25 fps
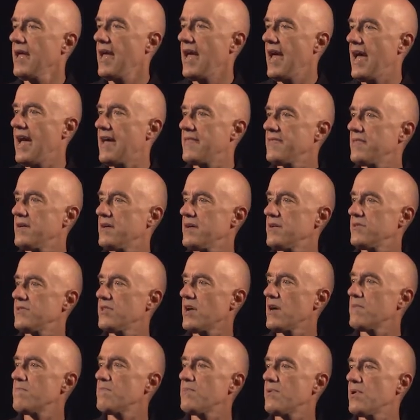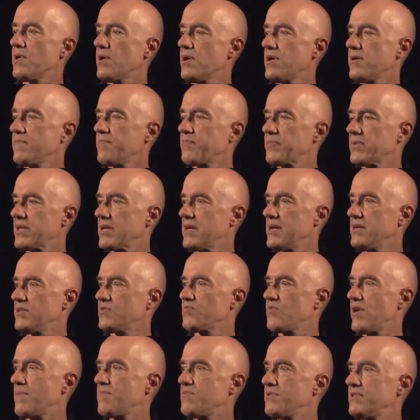And the number is
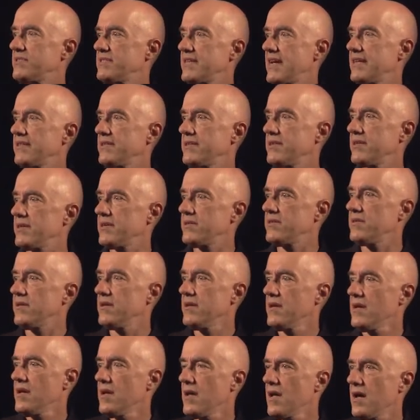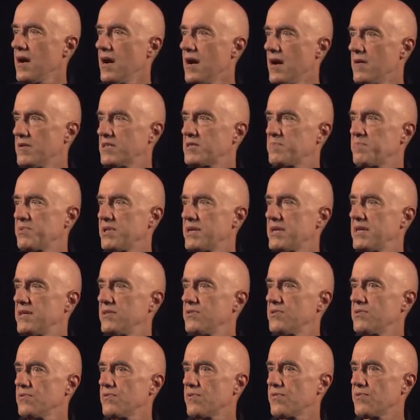represented, uh, split
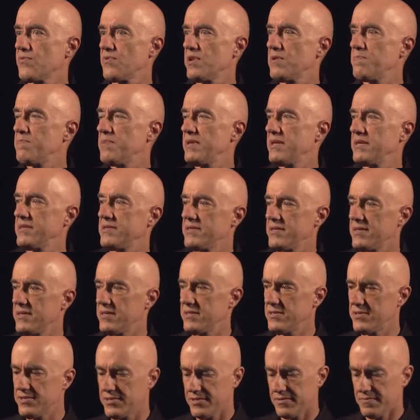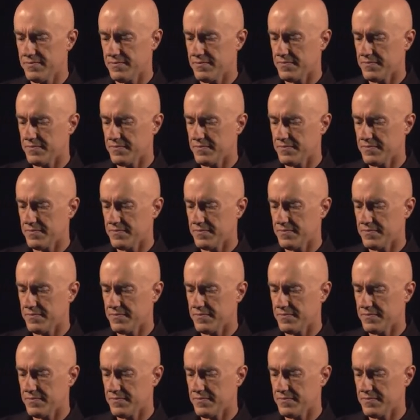into three pieces.